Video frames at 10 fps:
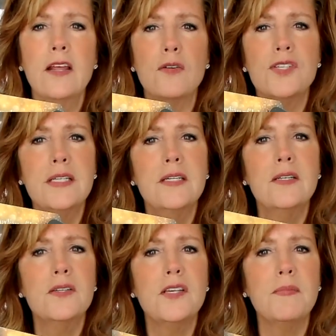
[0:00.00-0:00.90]
There's
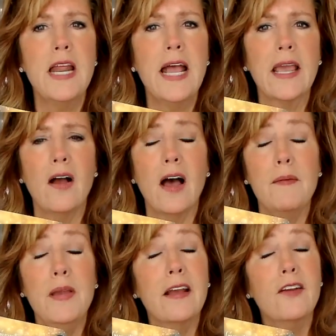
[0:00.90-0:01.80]
still something hanging on. I mean,